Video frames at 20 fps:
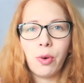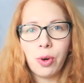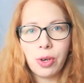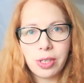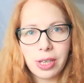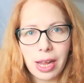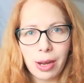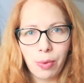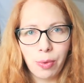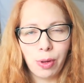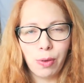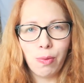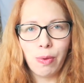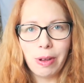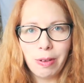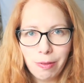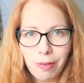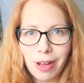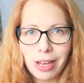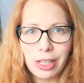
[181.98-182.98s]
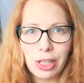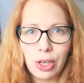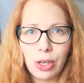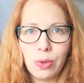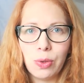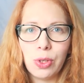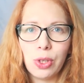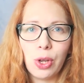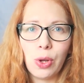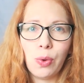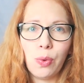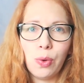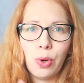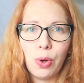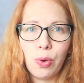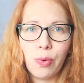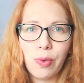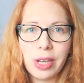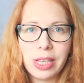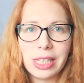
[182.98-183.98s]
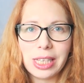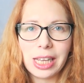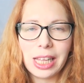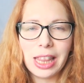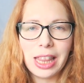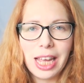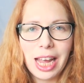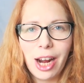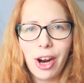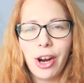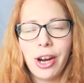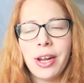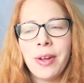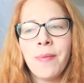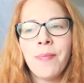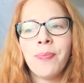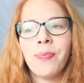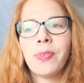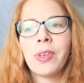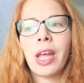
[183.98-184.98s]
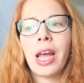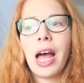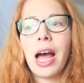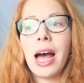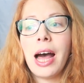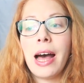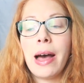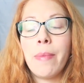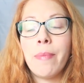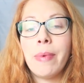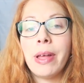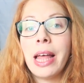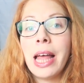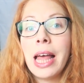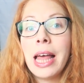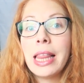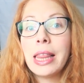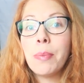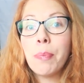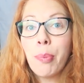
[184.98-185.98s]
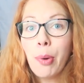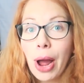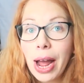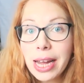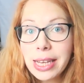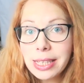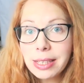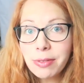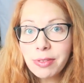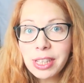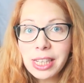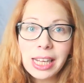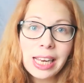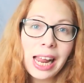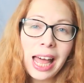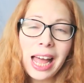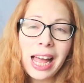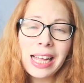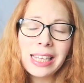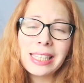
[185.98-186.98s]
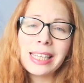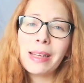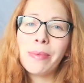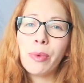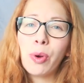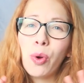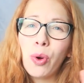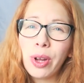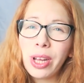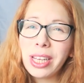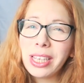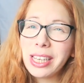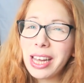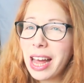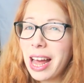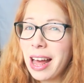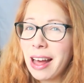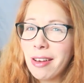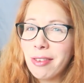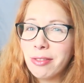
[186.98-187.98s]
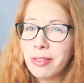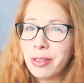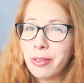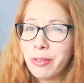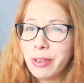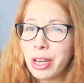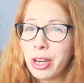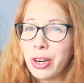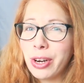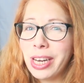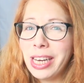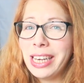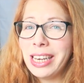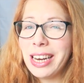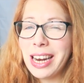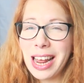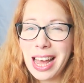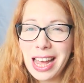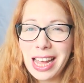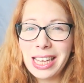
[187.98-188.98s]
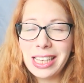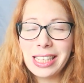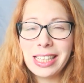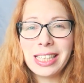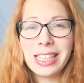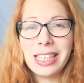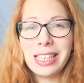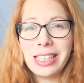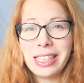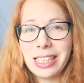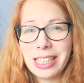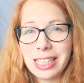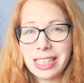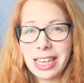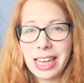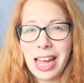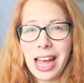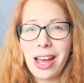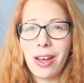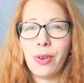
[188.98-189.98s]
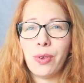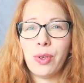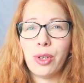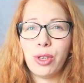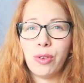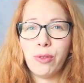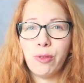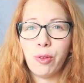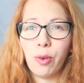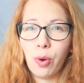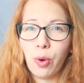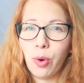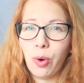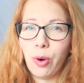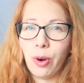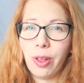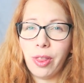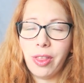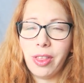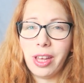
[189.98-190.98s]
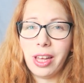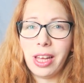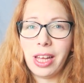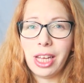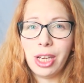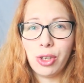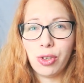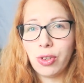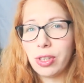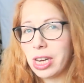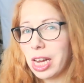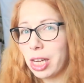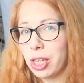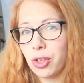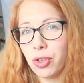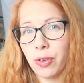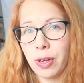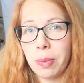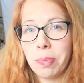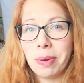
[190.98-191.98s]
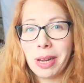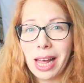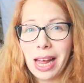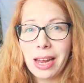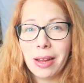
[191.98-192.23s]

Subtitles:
of course I will refund you, so no risk there. The price of the class, I'm going to have a very nice discount for the introductory